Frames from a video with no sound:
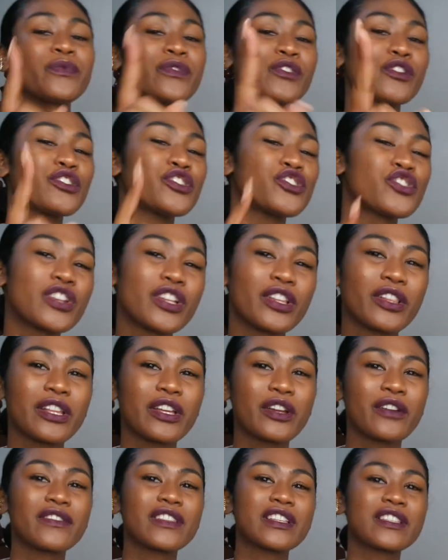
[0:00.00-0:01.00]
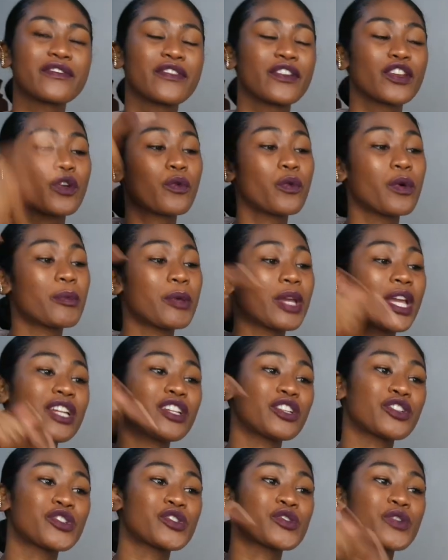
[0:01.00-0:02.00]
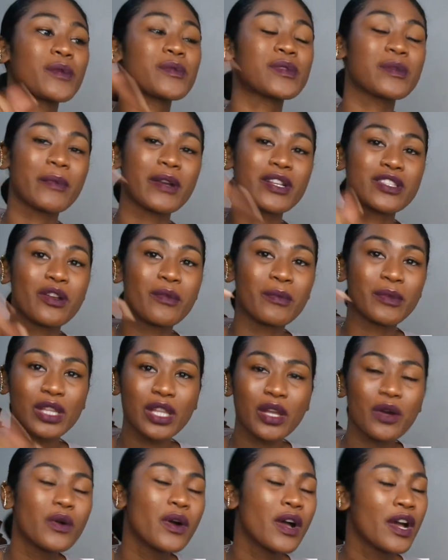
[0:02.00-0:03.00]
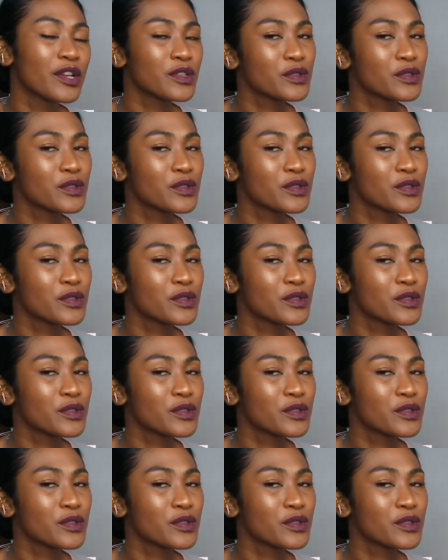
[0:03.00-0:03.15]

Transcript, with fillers: the original link of this video will be in the description box down below